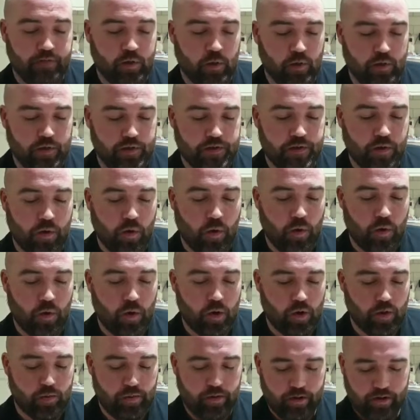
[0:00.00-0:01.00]

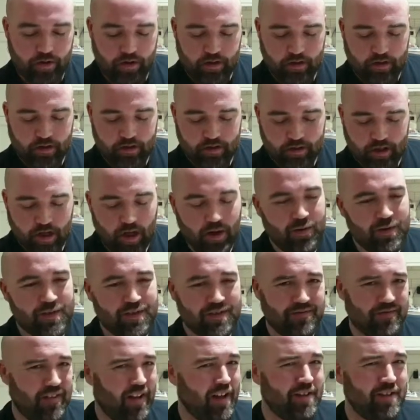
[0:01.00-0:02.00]
Voltorb. I
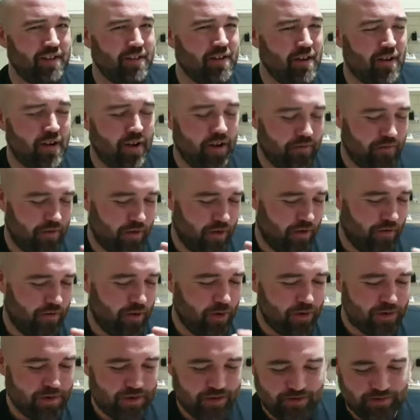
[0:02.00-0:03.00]
always, I don't know, I've,
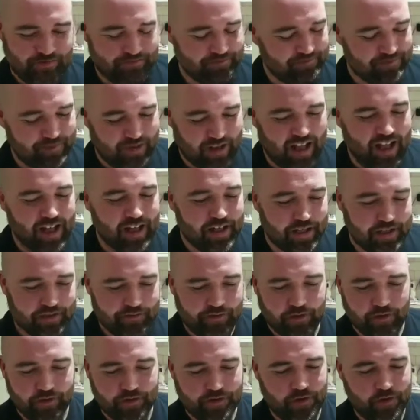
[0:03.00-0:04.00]
always
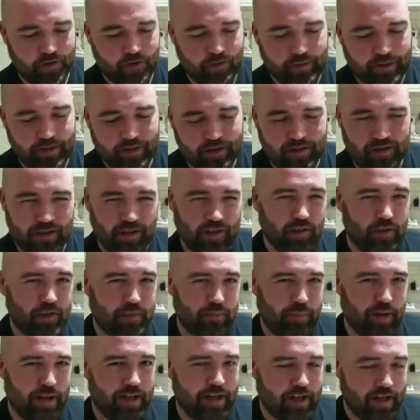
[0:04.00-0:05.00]
liked Voltorb. It,
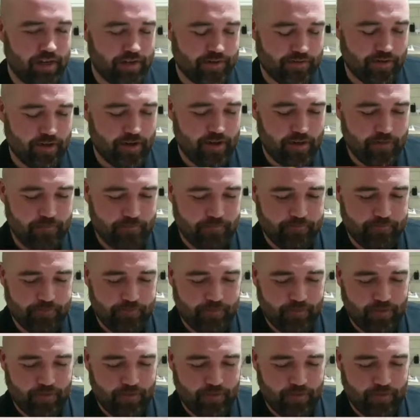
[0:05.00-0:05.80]
looks badass, right?